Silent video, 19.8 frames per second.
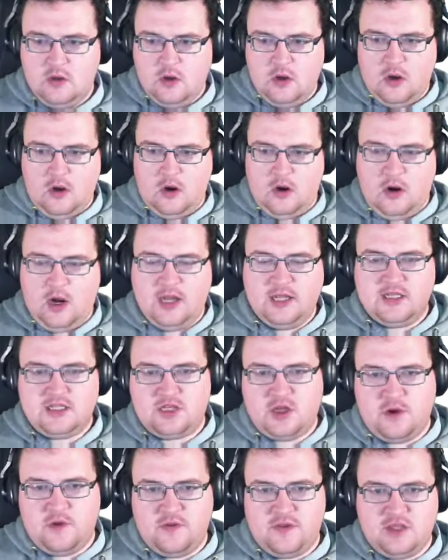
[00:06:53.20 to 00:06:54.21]
All right,
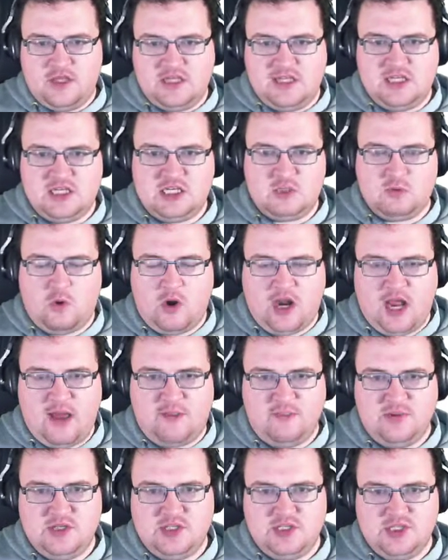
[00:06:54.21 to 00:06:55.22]
so this is what
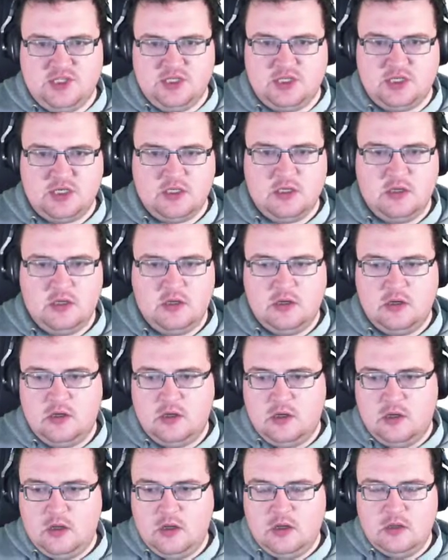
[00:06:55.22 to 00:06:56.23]
happens.
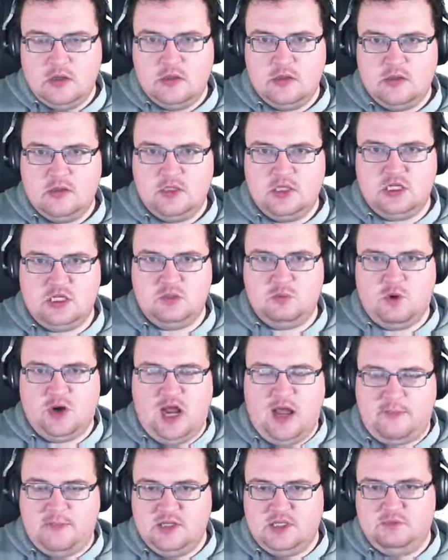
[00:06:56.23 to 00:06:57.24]
This is what
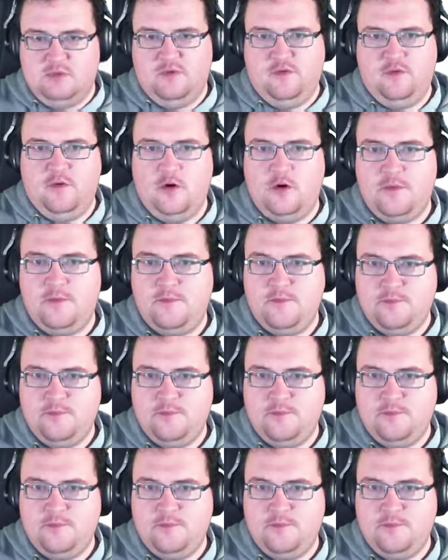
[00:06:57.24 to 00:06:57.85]
happens before.